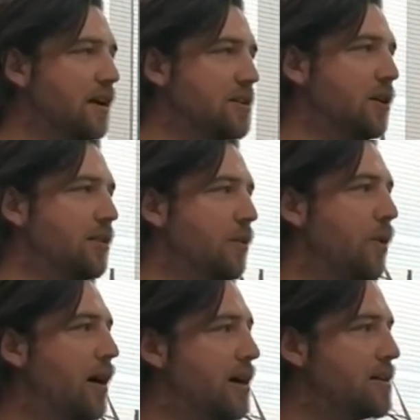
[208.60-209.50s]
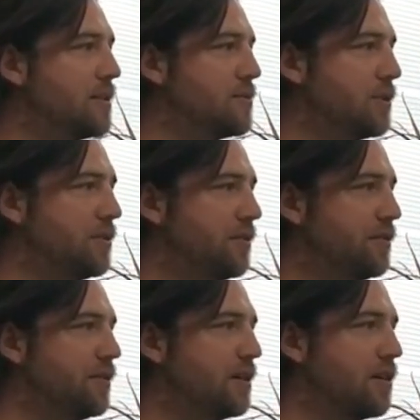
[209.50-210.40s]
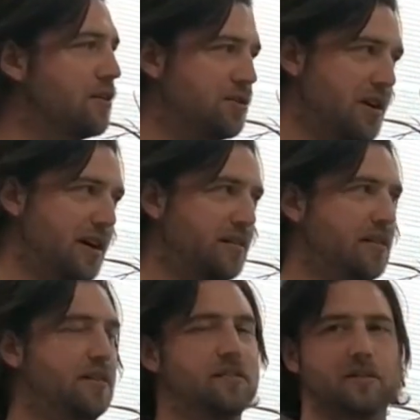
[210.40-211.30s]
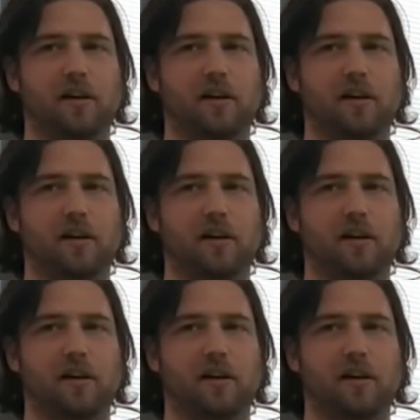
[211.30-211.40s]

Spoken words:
So on the wire, some sort of contract that